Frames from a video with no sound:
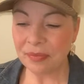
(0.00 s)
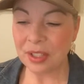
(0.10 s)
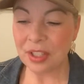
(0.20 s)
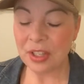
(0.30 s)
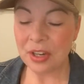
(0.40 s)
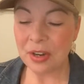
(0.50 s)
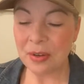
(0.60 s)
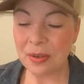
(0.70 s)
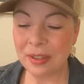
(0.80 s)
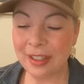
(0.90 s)
you
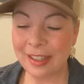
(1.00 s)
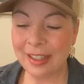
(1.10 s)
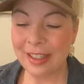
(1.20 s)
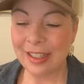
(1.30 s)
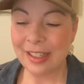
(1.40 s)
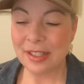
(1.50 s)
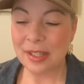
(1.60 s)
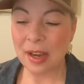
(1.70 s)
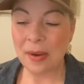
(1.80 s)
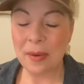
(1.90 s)
know,
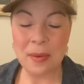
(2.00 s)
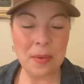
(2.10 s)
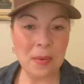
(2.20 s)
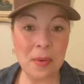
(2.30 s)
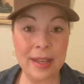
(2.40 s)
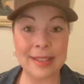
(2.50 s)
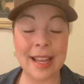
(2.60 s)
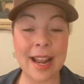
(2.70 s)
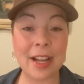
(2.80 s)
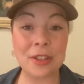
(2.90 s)
so is
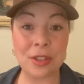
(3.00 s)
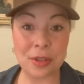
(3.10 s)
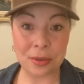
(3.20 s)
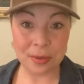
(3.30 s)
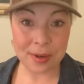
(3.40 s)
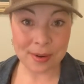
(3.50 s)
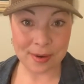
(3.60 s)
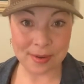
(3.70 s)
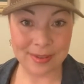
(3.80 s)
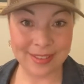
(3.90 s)
that actually
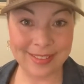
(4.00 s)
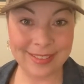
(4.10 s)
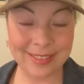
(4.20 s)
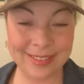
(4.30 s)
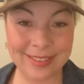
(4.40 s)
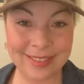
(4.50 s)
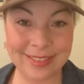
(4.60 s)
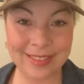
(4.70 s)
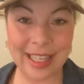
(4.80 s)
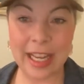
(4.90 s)
true?
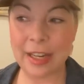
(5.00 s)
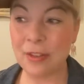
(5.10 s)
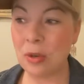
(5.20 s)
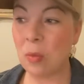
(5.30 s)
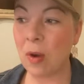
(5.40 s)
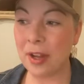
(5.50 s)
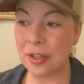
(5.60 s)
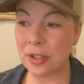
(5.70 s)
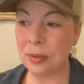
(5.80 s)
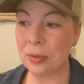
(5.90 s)
And if you want
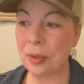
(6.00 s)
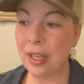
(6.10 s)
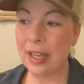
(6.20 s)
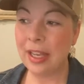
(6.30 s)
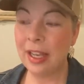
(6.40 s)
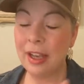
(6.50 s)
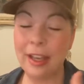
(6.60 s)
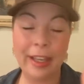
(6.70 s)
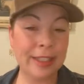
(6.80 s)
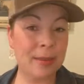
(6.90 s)
to
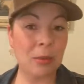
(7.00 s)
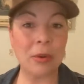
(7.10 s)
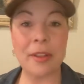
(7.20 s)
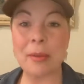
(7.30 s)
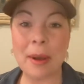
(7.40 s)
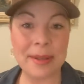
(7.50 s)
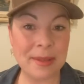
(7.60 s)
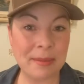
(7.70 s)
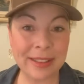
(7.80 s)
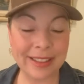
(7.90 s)
explore other
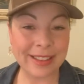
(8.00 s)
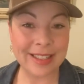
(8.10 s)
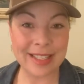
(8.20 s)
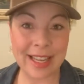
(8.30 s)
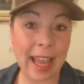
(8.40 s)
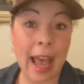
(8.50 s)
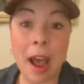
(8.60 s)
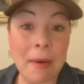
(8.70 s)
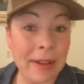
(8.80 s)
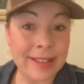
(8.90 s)
possibilities, like
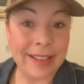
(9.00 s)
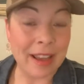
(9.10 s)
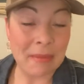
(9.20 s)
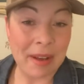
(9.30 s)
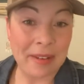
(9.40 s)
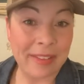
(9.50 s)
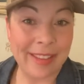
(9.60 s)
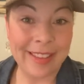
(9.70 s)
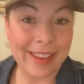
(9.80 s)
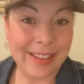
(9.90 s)
how does it get better
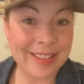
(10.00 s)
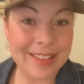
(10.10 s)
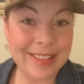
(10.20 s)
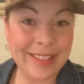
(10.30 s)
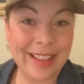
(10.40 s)
than this?